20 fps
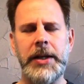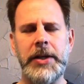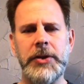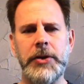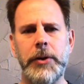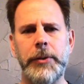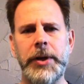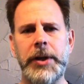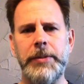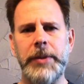He's
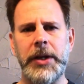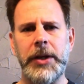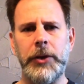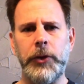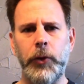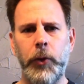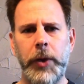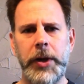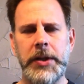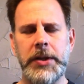already been
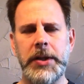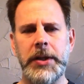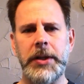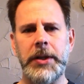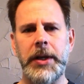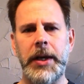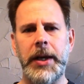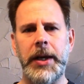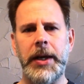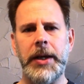
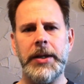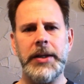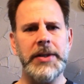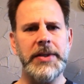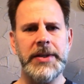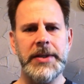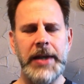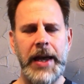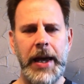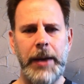anointed and
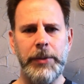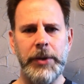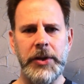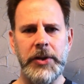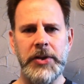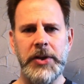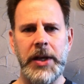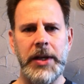established